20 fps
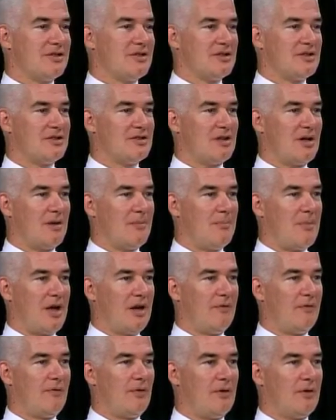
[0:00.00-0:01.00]
It's uh,
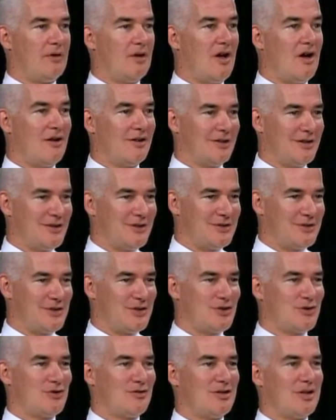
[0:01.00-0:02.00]
meant for long
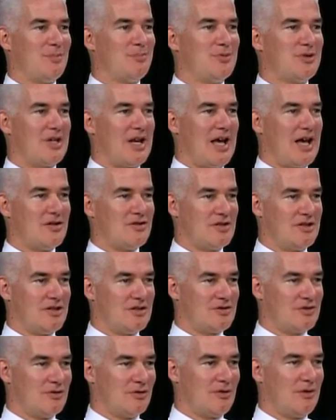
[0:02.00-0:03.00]
distance trips, and it has
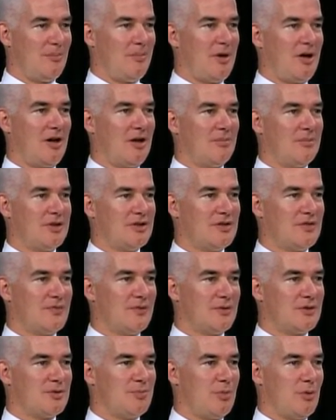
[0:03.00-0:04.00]
additional compartments
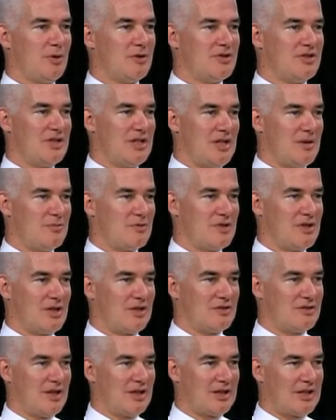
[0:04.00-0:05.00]
for sports teams,
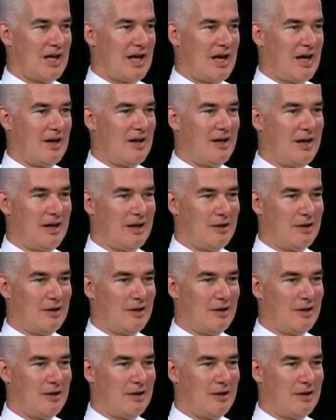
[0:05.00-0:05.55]
things like that.